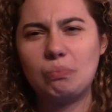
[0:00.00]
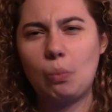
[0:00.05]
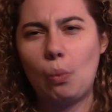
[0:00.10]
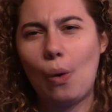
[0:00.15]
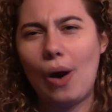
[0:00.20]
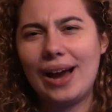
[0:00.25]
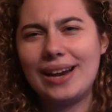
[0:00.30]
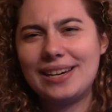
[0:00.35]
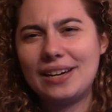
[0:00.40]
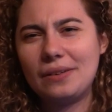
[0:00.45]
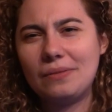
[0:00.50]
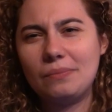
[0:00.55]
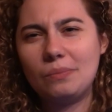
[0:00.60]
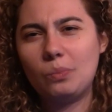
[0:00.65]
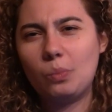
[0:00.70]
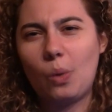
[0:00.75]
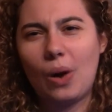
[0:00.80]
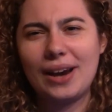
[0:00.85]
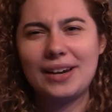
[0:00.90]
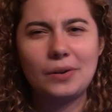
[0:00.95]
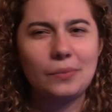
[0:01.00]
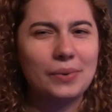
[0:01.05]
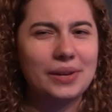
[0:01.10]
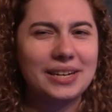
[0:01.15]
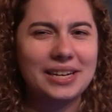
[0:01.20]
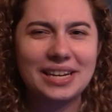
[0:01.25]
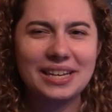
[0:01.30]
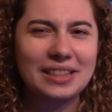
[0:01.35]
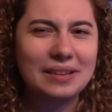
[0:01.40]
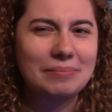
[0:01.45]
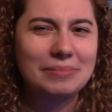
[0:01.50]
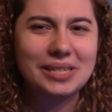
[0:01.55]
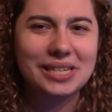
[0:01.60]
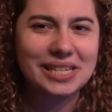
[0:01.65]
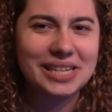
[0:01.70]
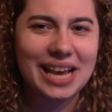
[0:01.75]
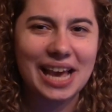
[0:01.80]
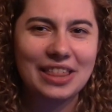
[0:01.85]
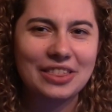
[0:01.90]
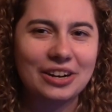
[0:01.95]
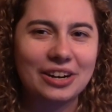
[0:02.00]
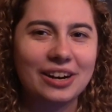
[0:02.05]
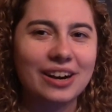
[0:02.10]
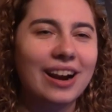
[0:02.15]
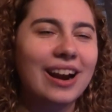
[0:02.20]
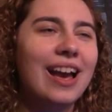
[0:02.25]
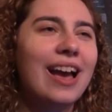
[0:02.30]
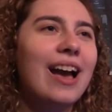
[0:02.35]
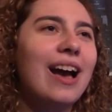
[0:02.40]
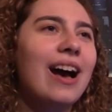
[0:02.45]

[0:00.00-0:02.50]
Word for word: Why did why do we need them together?